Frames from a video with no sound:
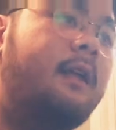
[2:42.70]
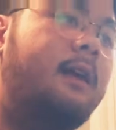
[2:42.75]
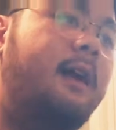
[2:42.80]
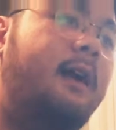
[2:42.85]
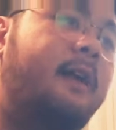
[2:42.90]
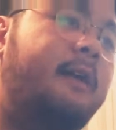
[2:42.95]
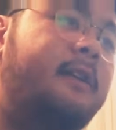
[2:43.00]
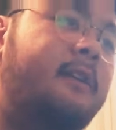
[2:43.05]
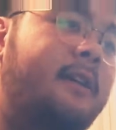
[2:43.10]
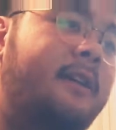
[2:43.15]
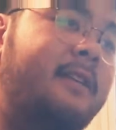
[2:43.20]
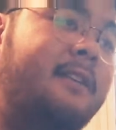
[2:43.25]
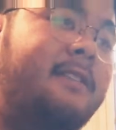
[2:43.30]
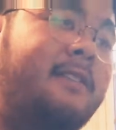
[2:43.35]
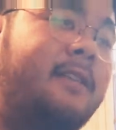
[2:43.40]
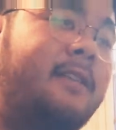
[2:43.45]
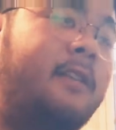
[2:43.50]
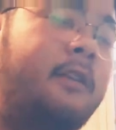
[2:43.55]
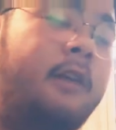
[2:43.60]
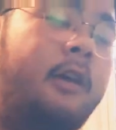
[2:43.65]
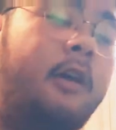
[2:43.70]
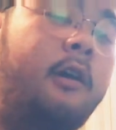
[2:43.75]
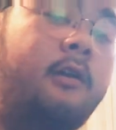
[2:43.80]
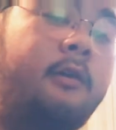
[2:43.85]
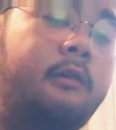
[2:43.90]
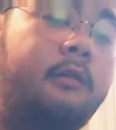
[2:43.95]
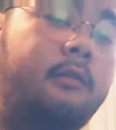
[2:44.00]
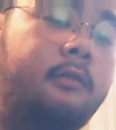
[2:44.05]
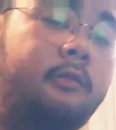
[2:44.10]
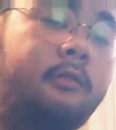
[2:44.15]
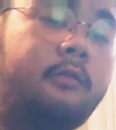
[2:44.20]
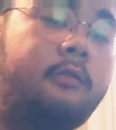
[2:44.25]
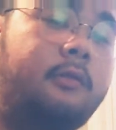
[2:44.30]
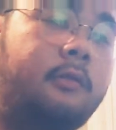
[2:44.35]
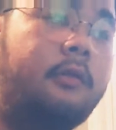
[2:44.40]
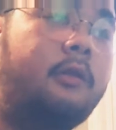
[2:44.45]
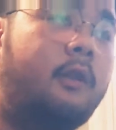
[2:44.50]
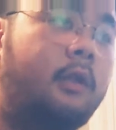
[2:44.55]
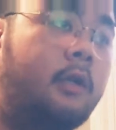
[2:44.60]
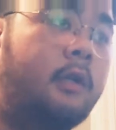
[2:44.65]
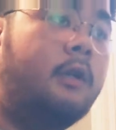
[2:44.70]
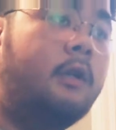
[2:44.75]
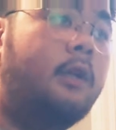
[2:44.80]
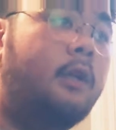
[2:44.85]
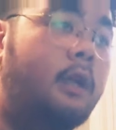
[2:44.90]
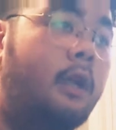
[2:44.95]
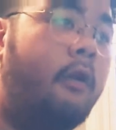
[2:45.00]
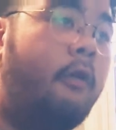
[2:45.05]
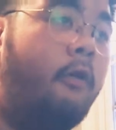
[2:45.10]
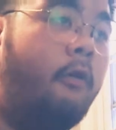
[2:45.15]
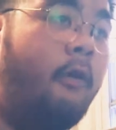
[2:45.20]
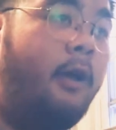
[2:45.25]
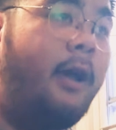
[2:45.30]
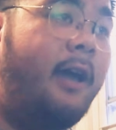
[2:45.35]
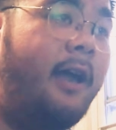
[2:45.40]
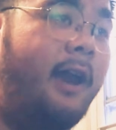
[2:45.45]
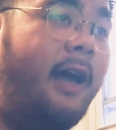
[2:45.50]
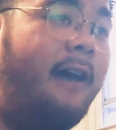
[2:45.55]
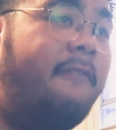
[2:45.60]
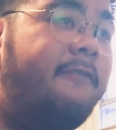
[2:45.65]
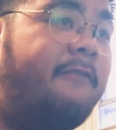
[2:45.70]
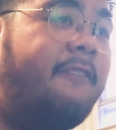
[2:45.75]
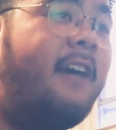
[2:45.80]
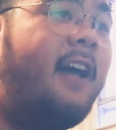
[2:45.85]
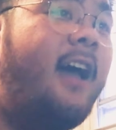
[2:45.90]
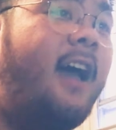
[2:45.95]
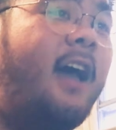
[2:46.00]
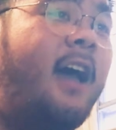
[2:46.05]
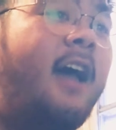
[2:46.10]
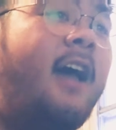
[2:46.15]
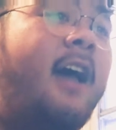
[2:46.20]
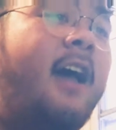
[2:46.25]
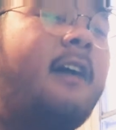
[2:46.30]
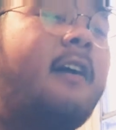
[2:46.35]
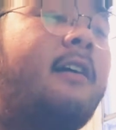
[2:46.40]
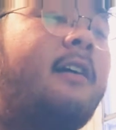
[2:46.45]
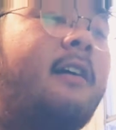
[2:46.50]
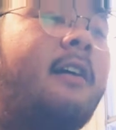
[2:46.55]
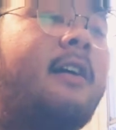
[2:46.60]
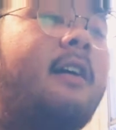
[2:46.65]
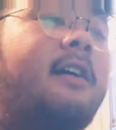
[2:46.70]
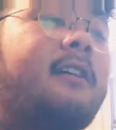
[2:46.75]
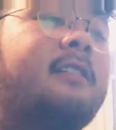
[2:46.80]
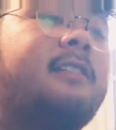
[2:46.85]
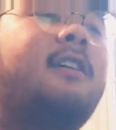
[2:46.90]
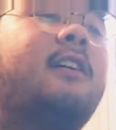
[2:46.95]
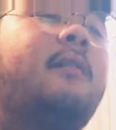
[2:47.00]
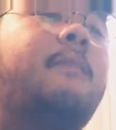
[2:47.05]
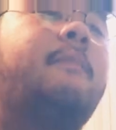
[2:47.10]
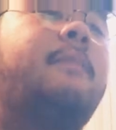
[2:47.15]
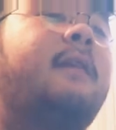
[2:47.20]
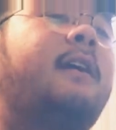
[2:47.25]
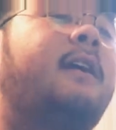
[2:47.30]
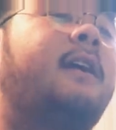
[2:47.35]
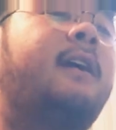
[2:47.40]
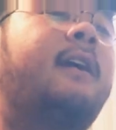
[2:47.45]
I need to know that when I fail, you'll still be